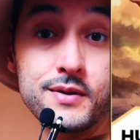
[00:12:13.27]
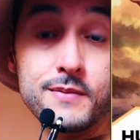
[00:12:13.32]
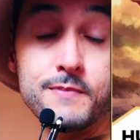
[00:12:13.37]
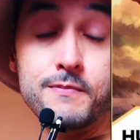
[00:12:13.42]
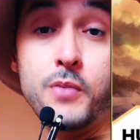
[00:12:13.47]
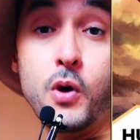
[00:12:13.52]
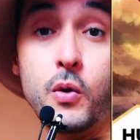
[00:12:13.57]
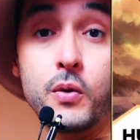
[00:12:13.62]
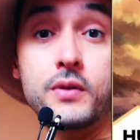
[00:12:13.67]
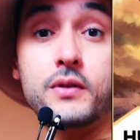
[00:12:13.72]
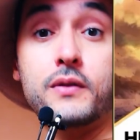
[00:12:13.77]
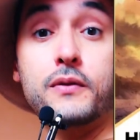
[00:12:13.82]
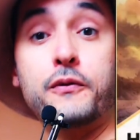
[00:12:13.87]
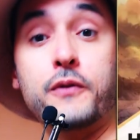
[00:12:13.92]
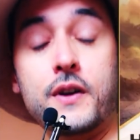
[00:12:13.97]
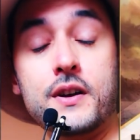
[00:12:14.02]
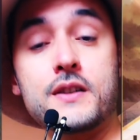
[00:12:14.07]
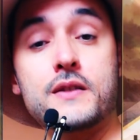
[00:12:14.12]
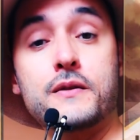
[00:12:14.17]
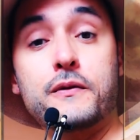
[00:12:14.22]
both
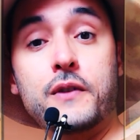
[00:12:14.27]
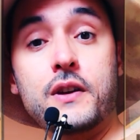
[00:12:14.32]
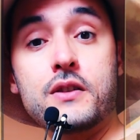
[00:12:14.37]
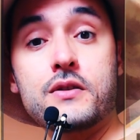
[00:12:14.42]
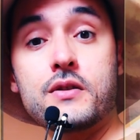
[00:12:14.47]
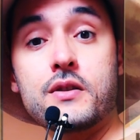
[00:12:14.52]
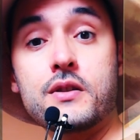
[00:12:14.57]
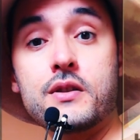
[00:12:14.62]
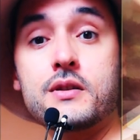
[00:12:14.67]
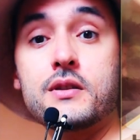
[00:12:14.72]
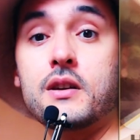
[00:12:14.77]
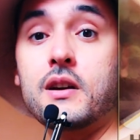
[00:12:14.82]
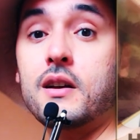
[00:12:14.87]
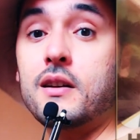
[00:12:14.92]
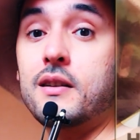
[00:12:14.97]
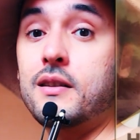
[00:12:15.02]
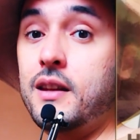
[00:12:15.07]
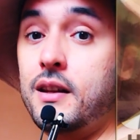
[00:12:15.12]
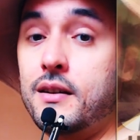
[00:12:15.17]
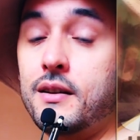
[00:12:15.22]
first features,
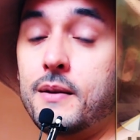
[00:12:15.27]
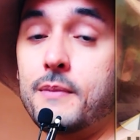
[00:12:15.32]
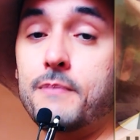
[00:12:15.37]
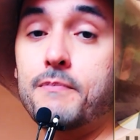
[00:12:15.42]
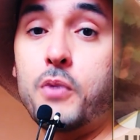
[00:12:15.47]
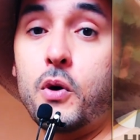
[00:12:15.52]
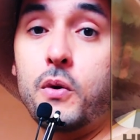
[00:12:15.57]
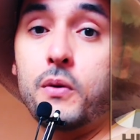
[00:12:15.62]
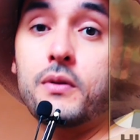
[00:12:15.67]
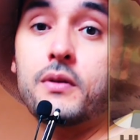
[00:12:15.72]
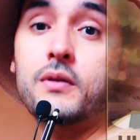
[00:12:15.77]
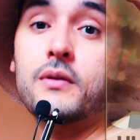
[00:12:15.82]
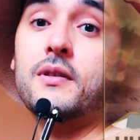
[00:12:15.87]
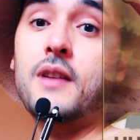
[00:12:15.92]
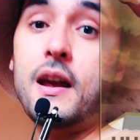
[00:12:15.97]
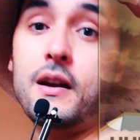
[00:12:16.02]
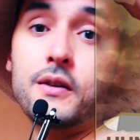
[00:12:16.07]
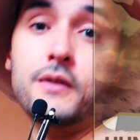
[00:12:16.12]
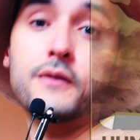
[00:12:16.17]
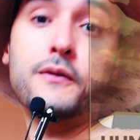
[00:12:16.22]
neither both
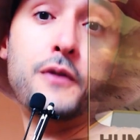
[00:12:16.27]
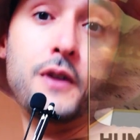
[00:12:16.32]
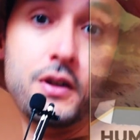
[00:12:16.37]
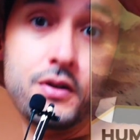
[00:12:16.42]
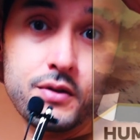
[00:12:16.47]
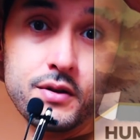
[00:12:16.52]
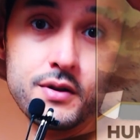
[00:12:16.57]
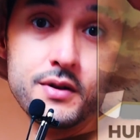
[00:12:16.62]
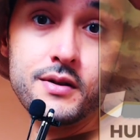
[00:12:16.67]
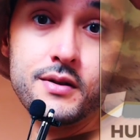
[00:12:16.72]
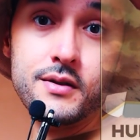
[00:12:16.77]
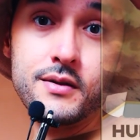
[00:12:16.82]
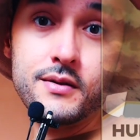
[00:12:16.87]
second features.